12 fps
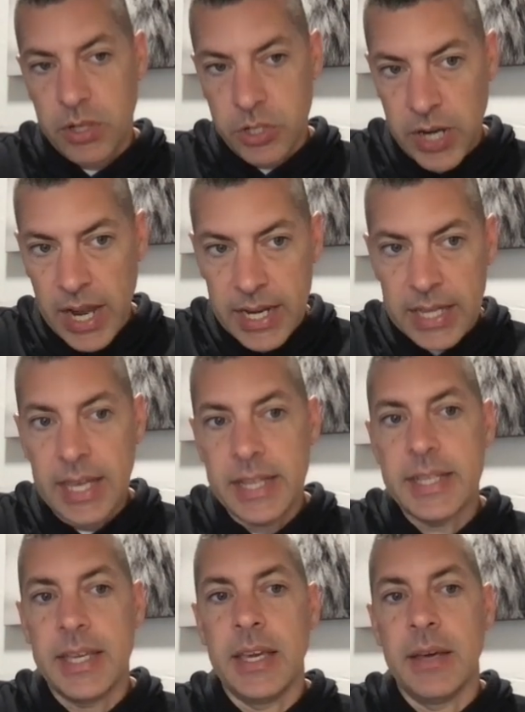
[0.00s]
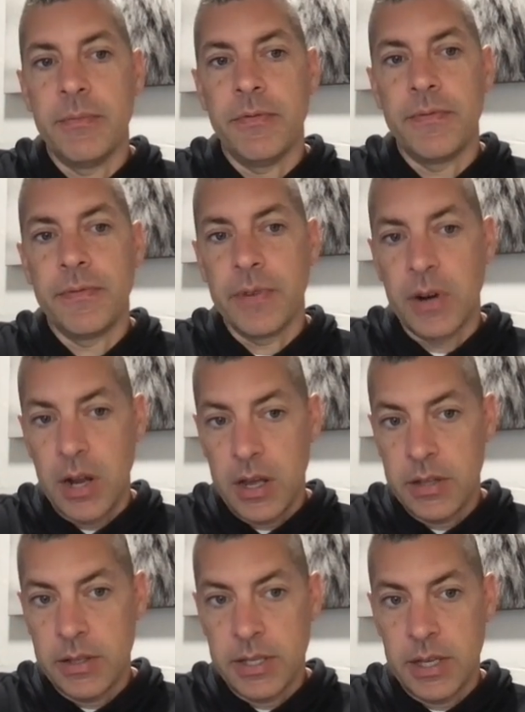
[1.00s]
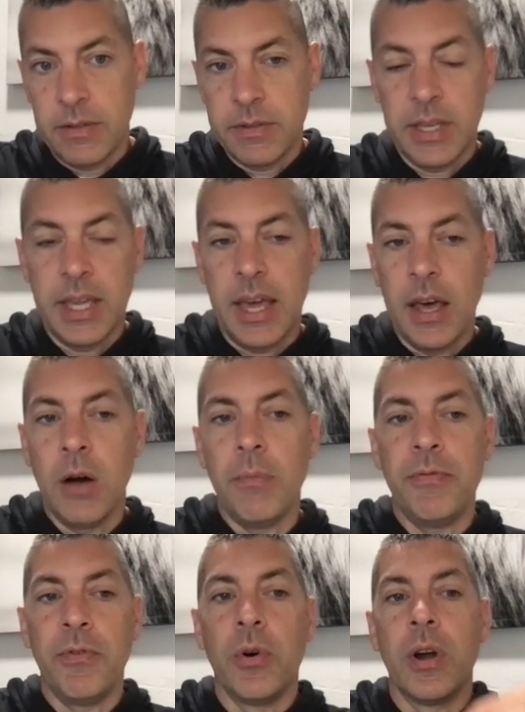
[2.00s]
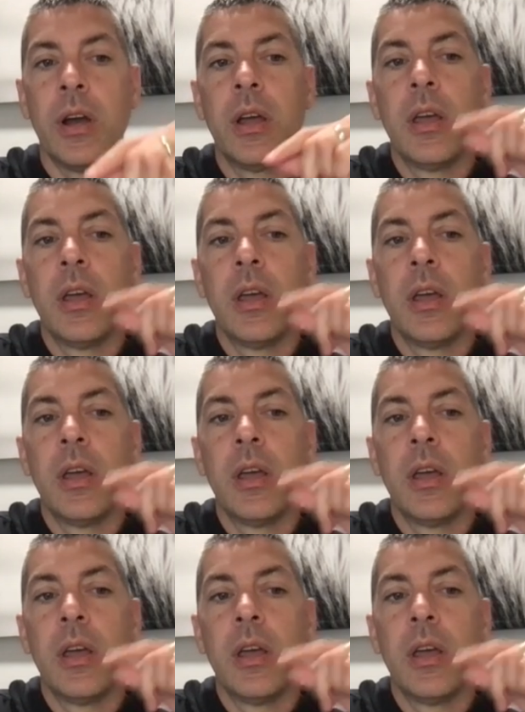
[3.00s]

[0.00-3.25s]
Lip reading: trying to get to him to get help for,